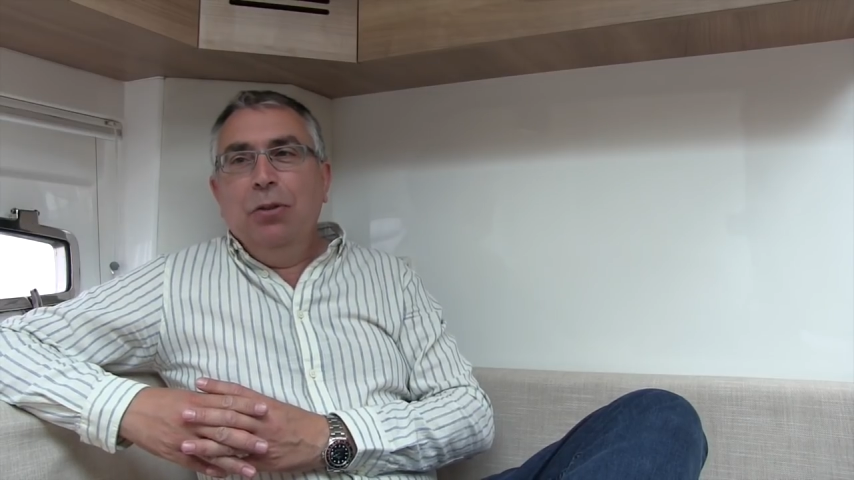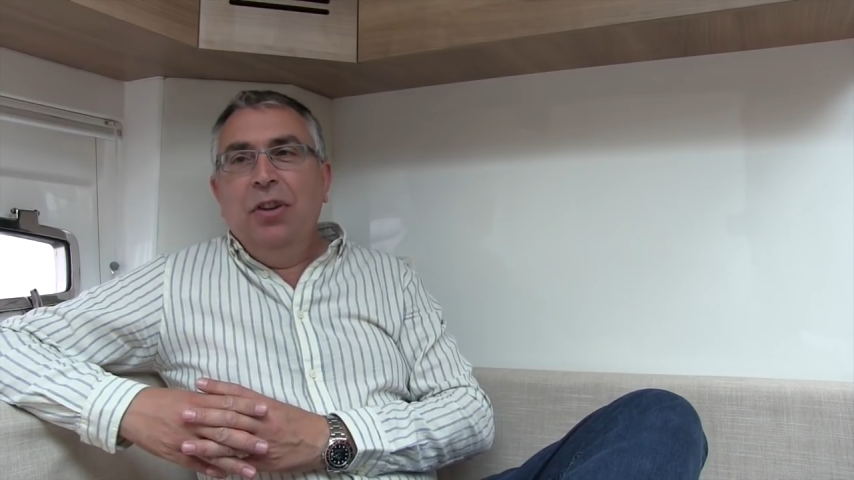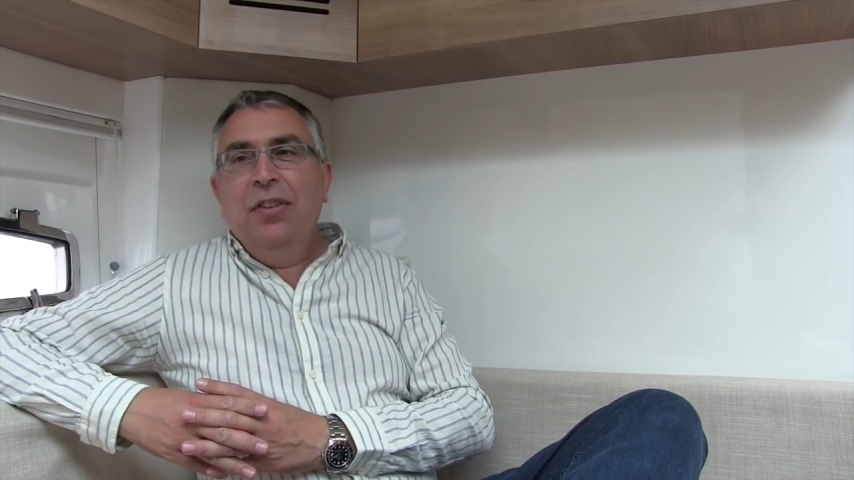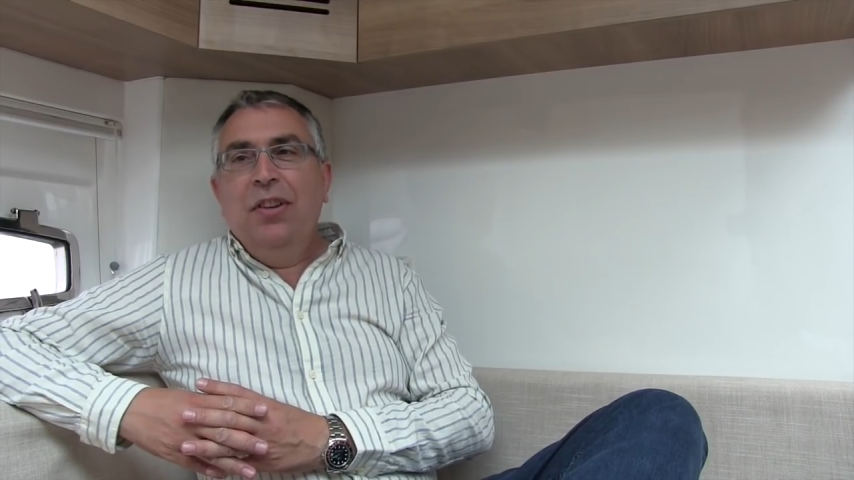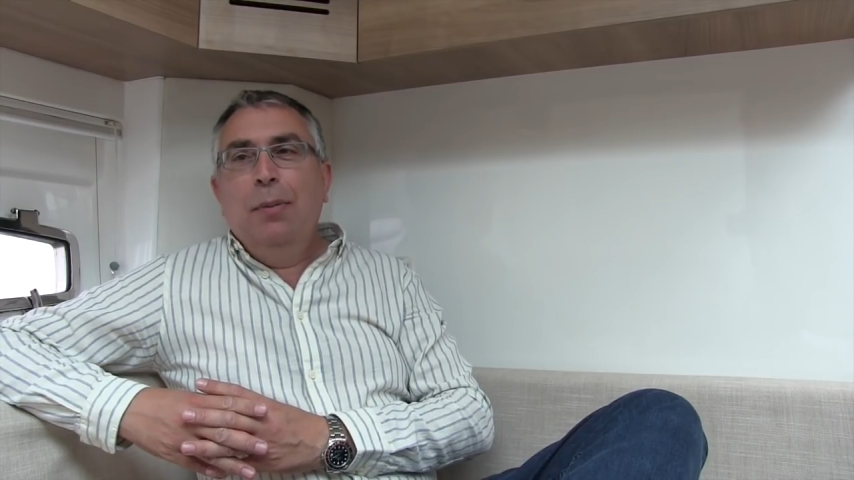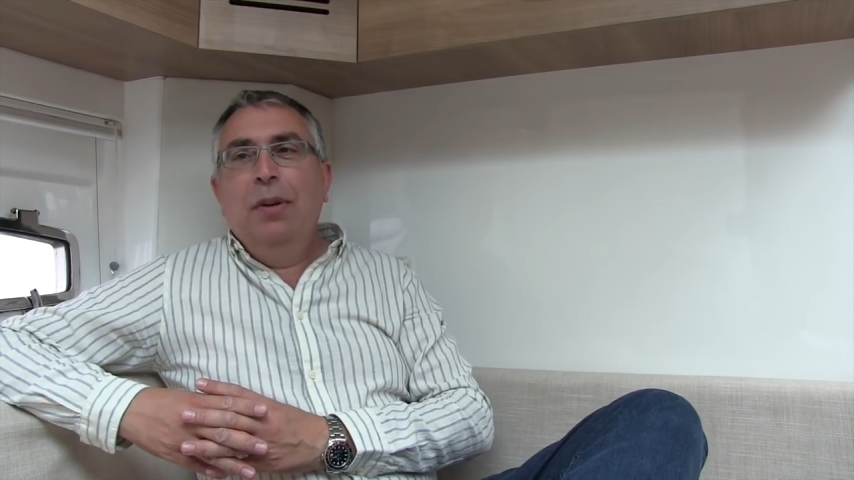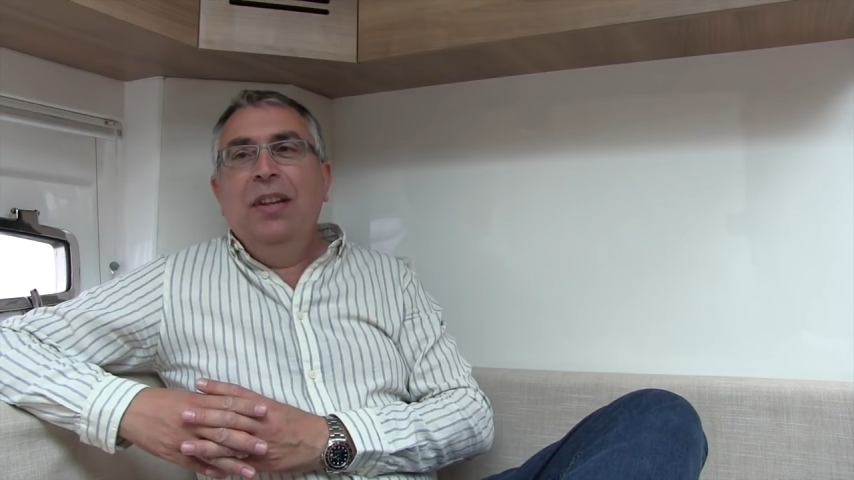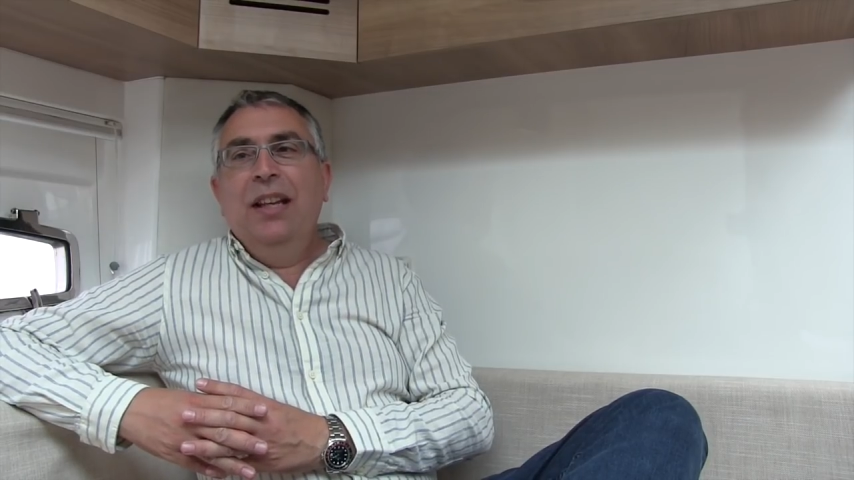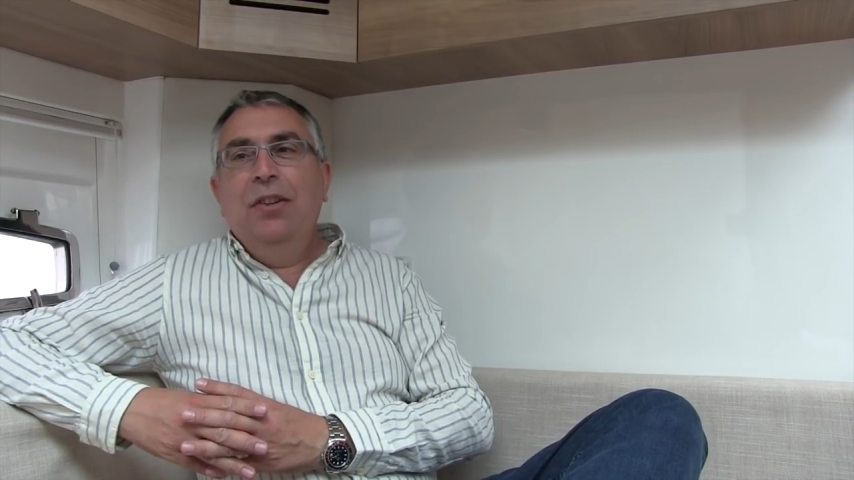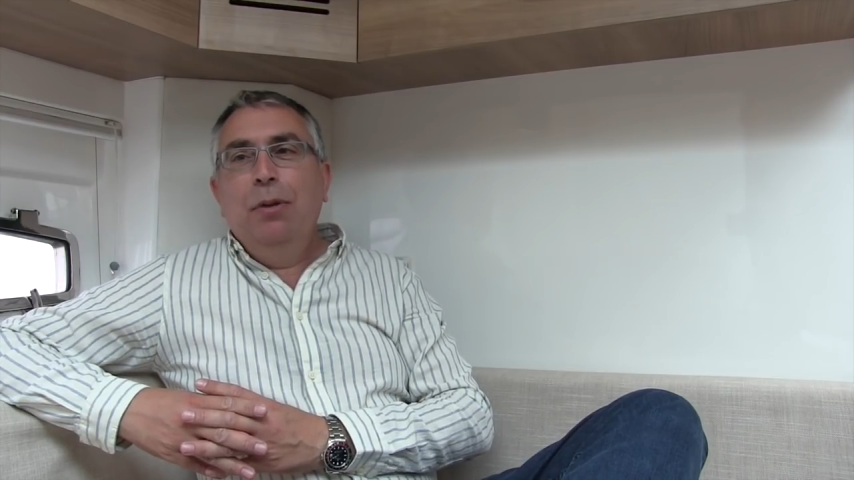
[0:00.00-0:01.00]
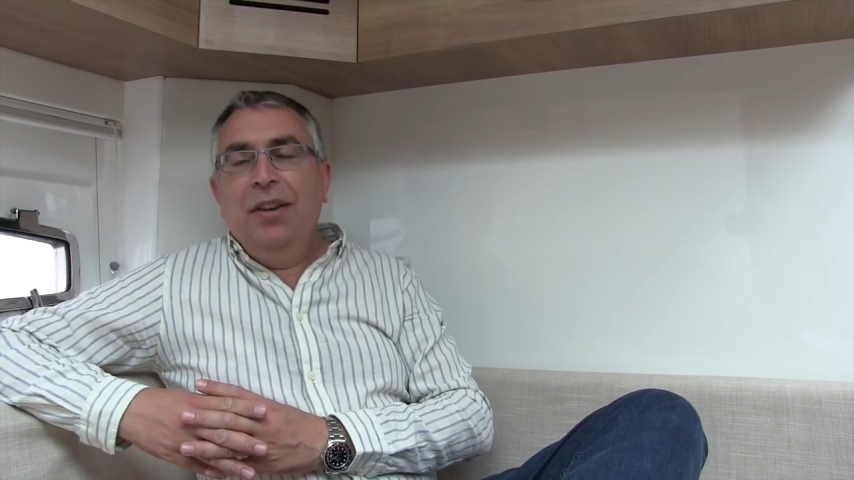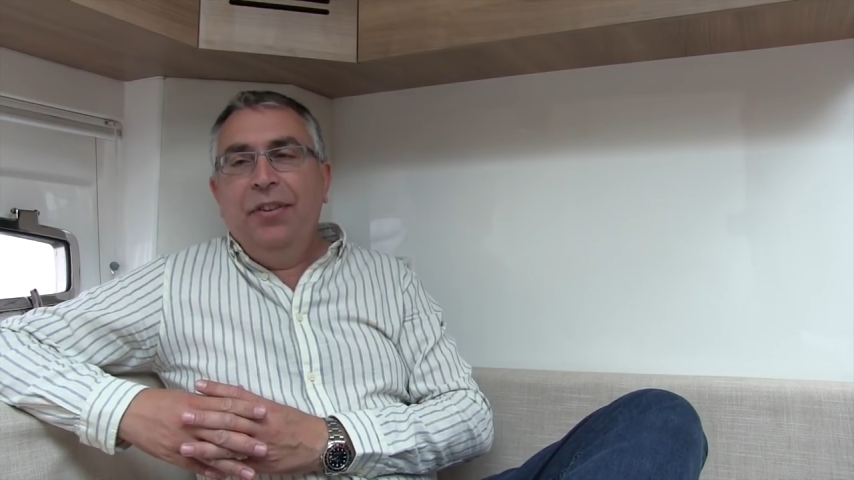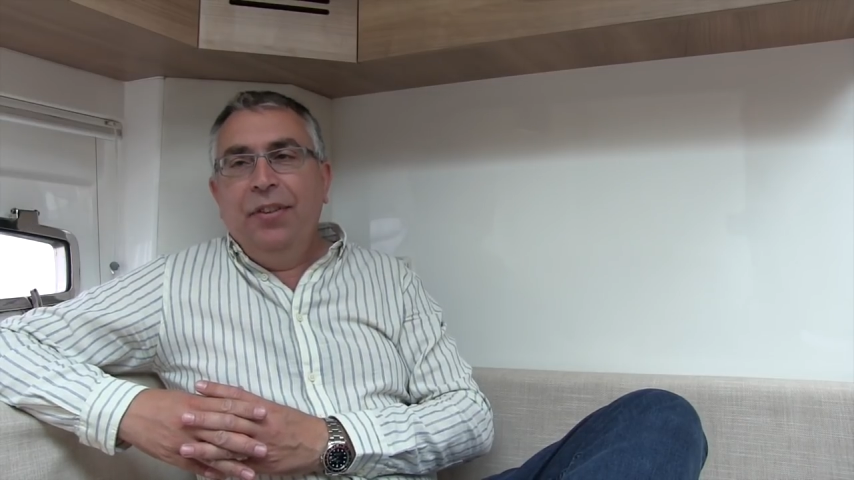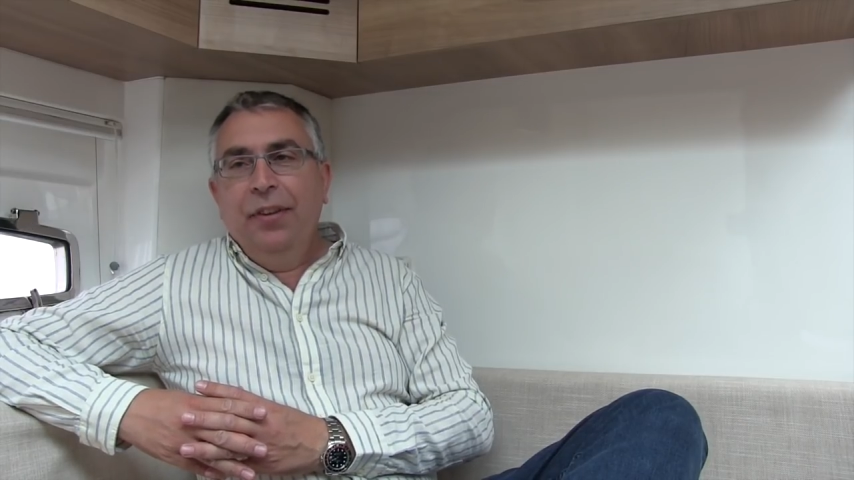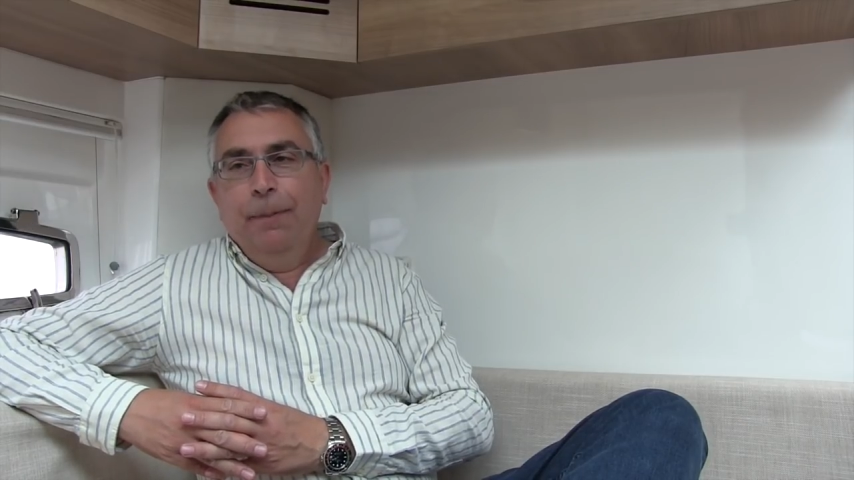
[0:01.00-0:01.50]
does have a couple of neat
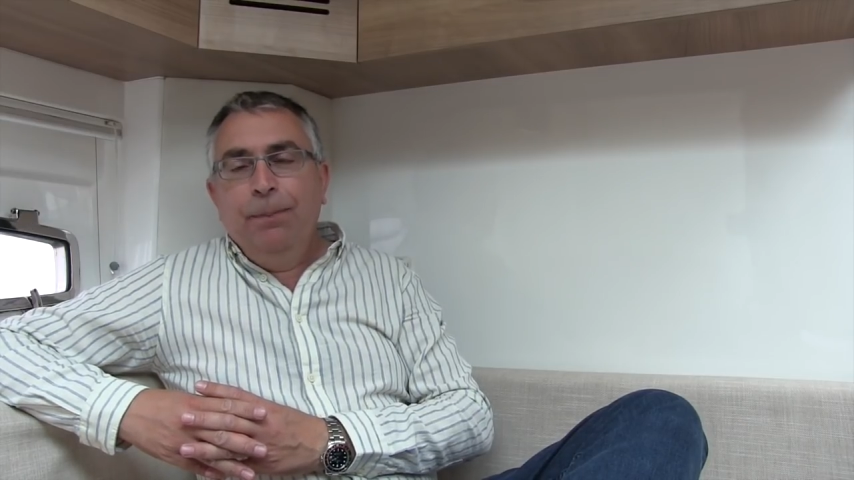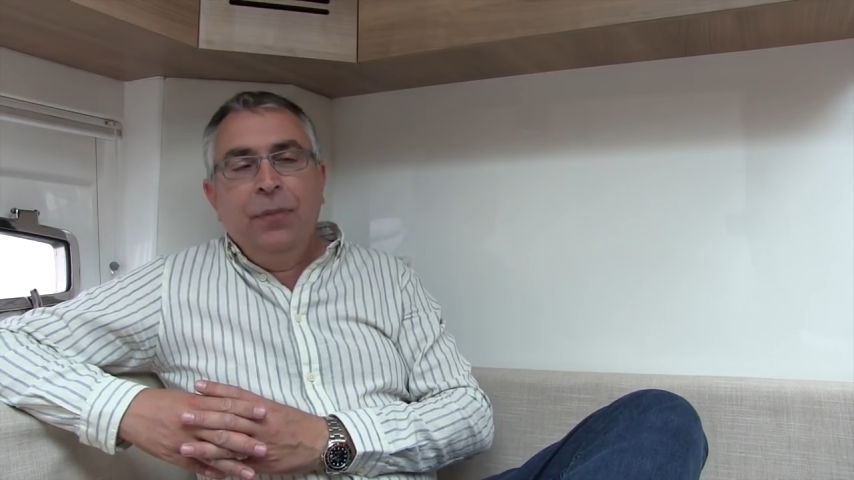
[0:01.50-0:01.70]
twists.